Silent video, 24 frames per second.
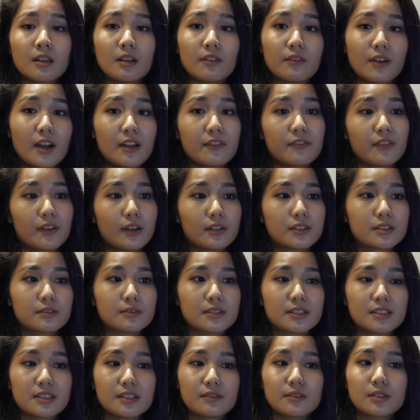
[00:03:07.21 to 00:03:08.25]
If I failed to
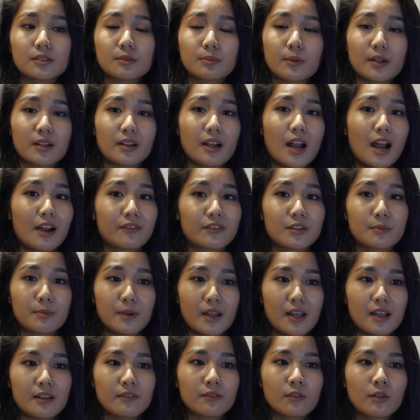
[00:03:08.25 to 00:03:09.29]
receive the sweater after
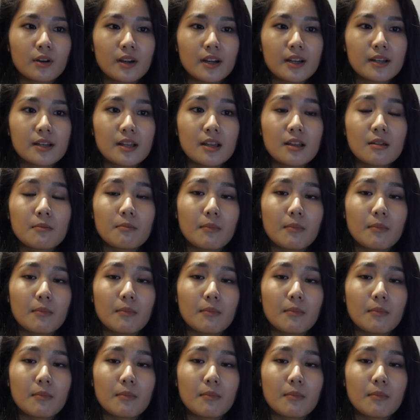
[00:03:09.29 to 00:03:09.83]
paying for it,